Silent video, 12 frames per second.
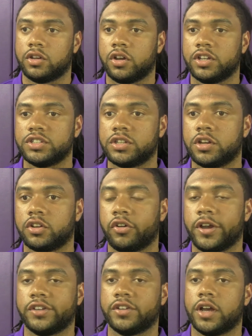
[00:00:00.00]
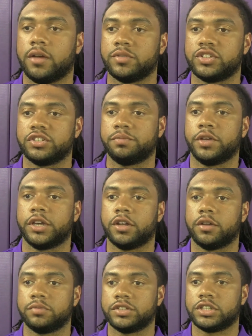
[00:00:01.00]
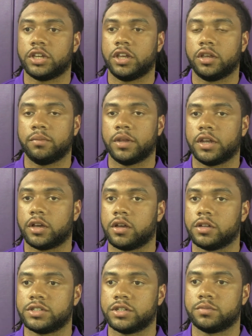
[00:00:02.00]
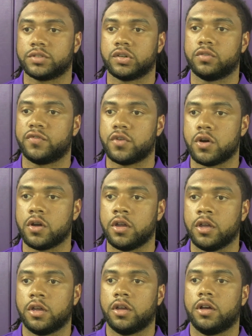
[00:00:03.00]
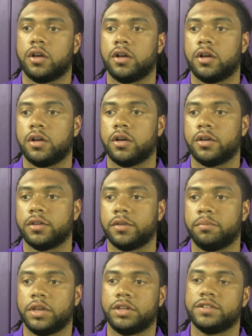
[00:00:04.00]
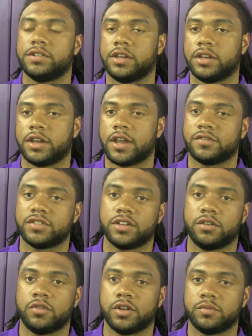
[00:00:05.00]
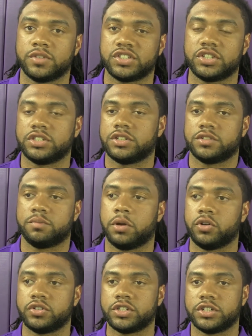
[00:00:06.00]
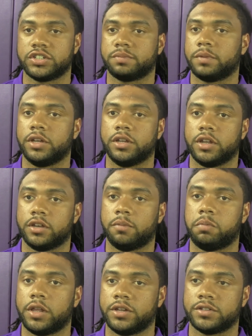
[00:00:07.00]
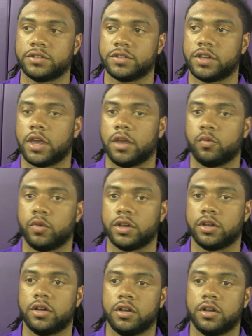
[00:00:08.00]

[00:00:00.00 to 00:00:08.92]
He's done a great job of just picking up the scheme and the concept so far. The biggest thing that I've seen with him is just his burst and the speed that he plays this game with.